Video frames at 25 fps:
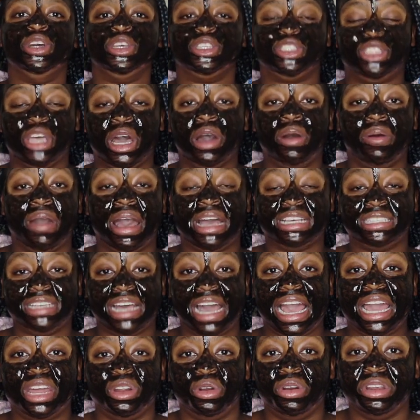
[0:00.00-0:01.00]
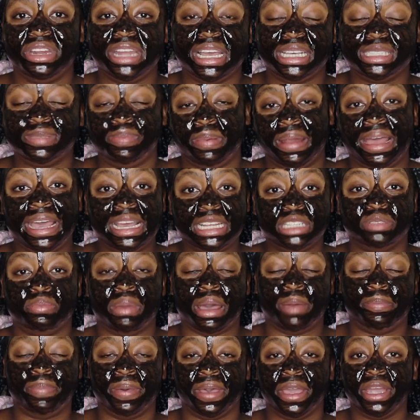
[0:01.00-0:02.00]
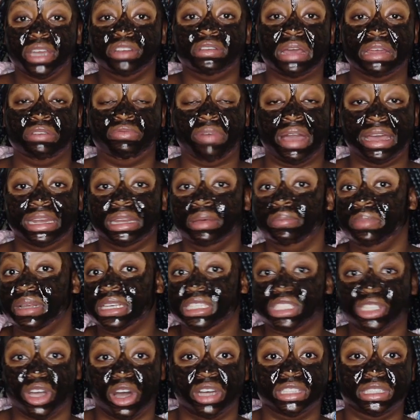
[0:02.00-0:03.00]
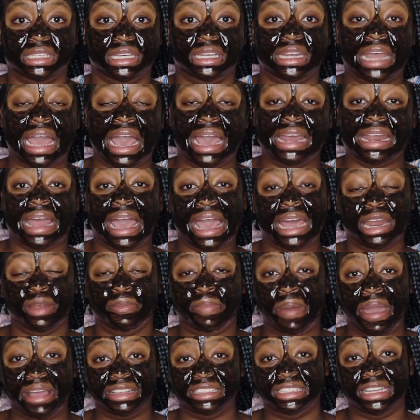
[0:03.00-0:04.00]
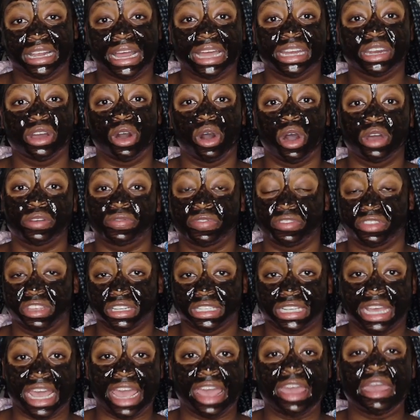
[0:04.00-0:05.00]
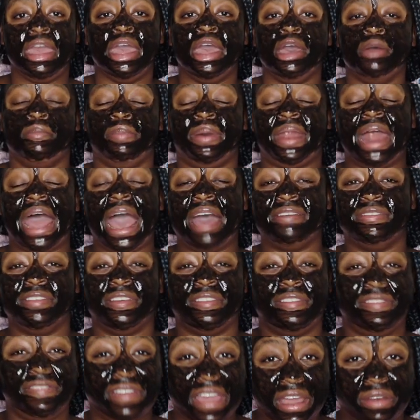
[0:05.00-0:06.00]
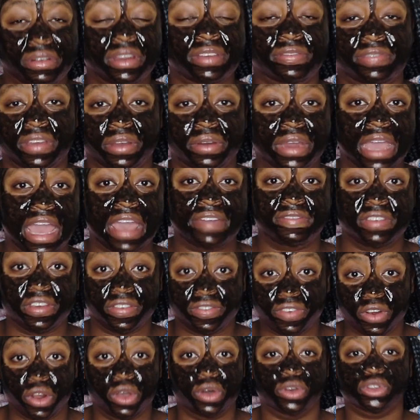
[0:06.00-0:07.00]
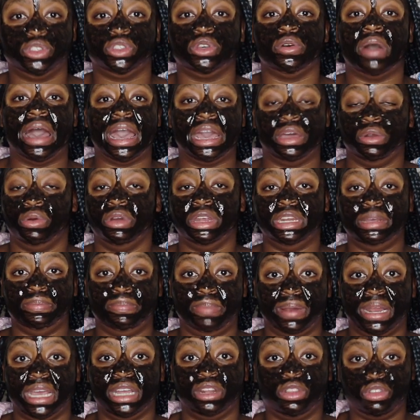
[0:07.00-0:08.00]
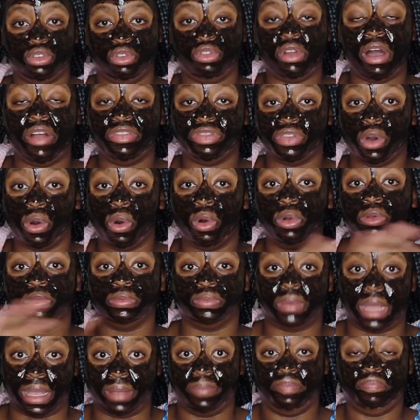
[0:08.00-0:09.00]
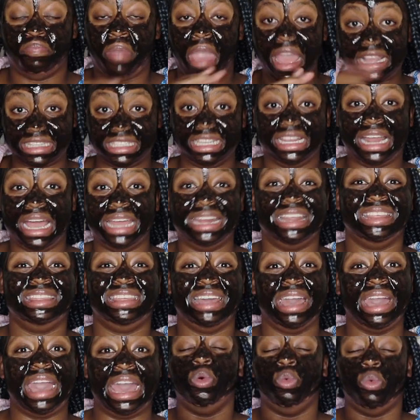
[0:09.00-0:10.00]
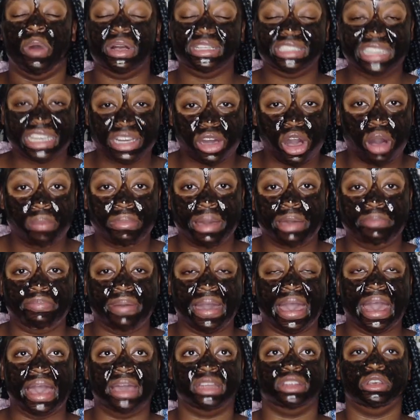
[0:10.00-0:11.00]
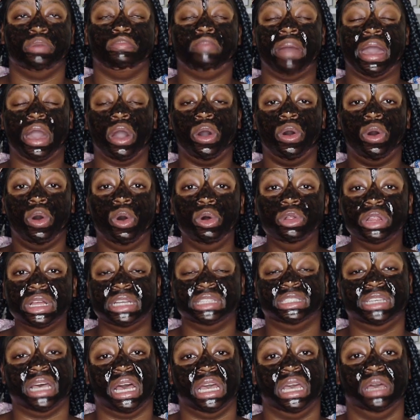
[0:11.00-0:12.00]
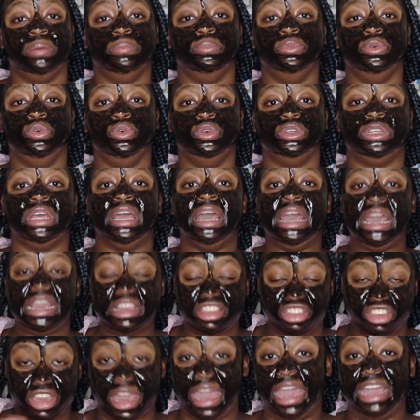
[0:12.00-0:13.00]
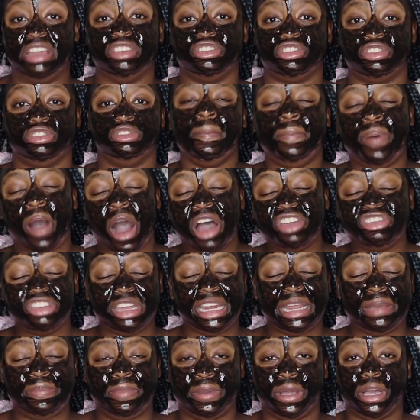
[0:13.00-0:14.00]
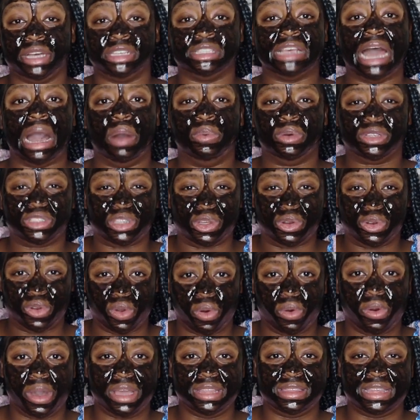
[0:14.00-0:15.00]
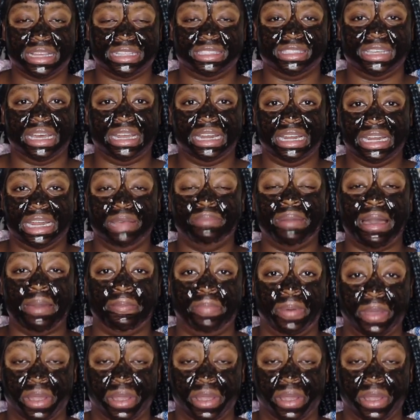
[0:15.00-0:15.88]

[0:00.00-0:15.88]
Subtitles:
So as I had already explained, my period had randomly started and I had a panty liner on for the day, but I have a very, very heavy flow. So I had already bled throughout the whole like panty liner thing. Once I got my pad, my whole entire mood changed, partially because I was annoyed that suddenly my